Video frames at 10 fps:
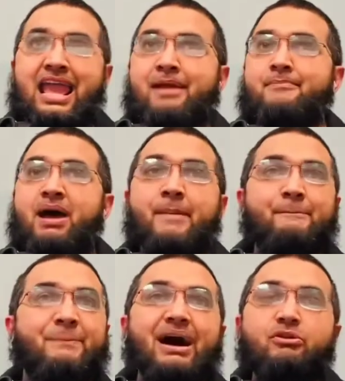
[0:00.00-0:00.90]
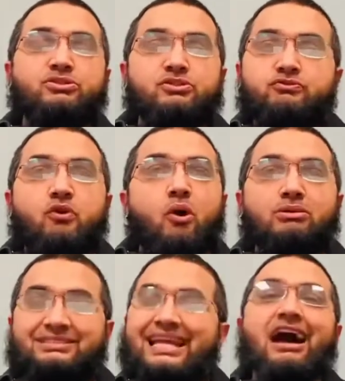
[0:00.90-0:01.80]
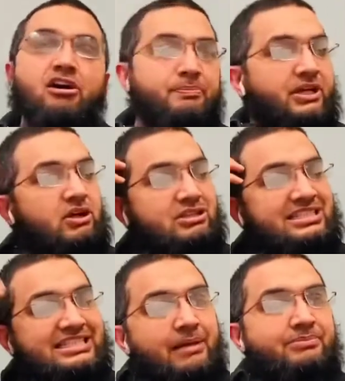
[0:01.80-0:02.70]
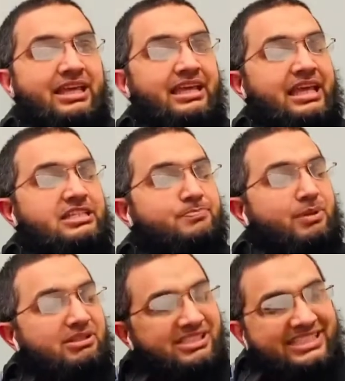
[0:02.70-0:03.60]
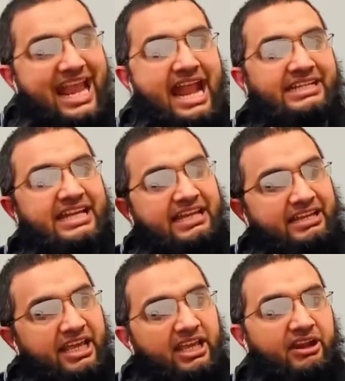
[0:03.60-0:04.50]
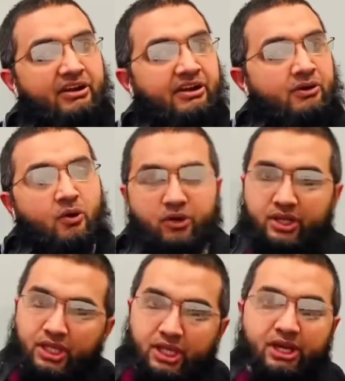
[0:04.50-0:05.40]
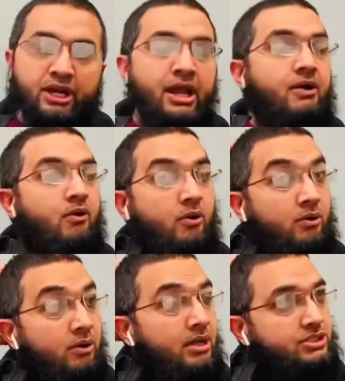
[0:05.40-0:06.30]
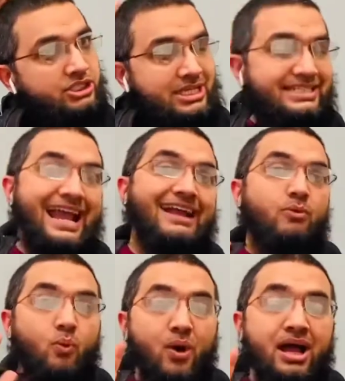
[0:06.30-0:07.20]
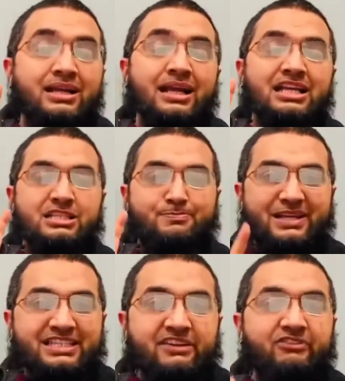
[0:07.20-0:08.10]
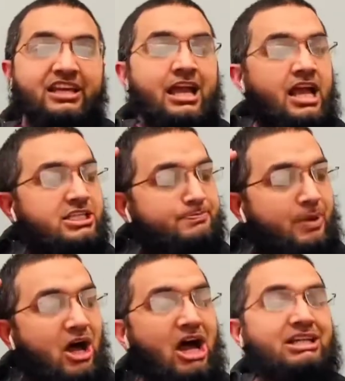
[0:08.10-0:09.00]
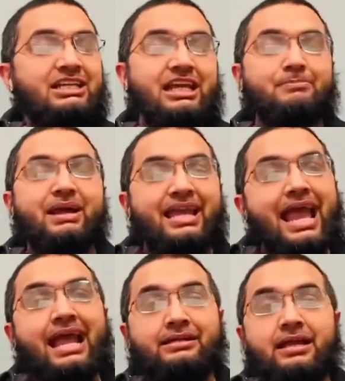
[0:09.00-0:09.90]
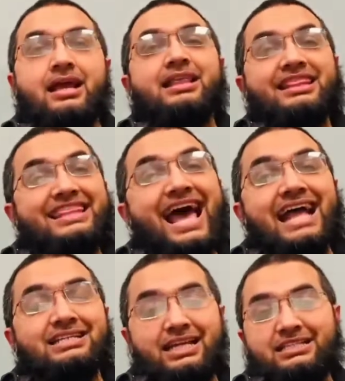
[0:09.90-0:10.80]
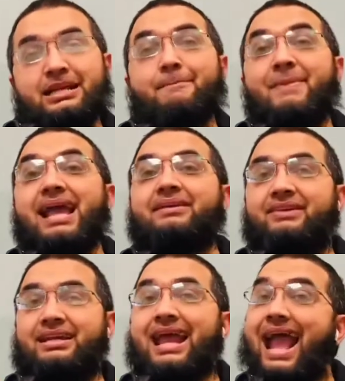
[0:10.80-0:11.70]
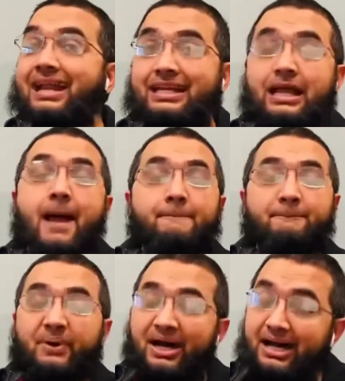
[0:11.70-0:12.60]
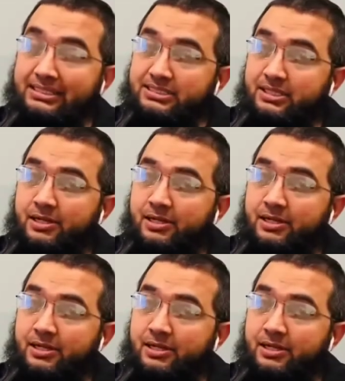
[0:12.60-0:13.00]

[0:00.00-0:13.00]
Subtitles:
am about to fall down because something is pulsating here, or just at one specific spot in my head. That is a migraine headache. But